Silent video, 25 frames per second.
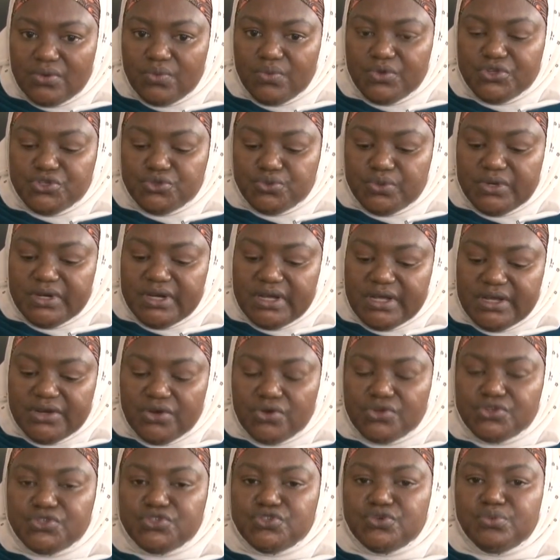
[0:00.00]
which will lead
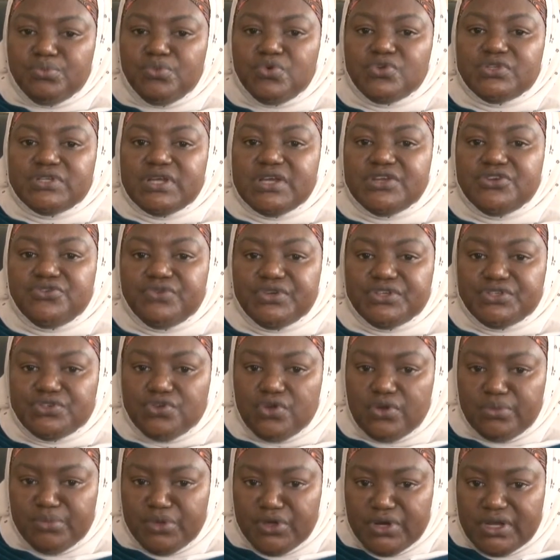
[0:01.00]
us to most at-risk
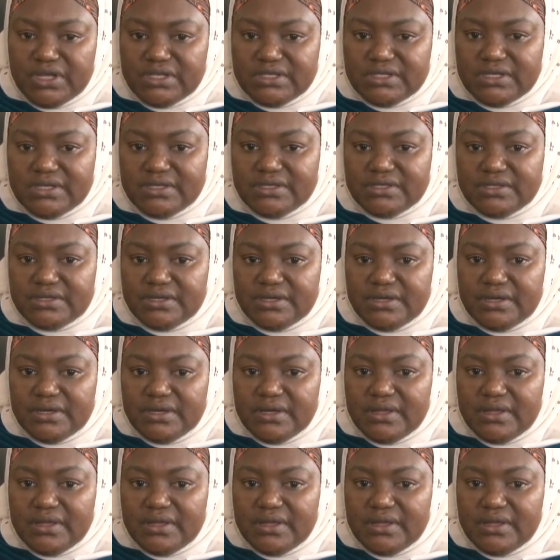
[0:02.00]
communities.